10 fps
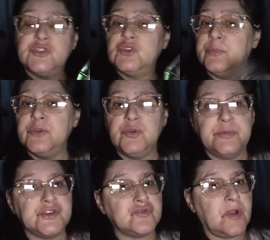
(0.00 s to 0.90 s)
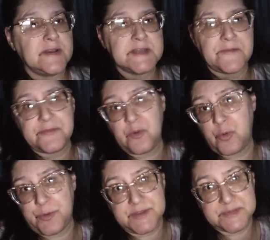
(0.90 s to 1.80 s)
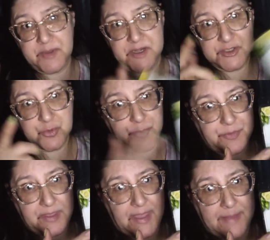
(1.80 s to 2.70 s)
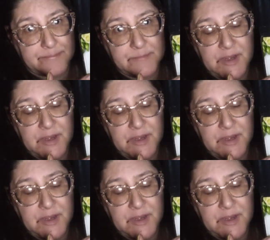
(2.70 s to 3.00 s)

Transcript: super duper strong, definitely worth its money's worth again.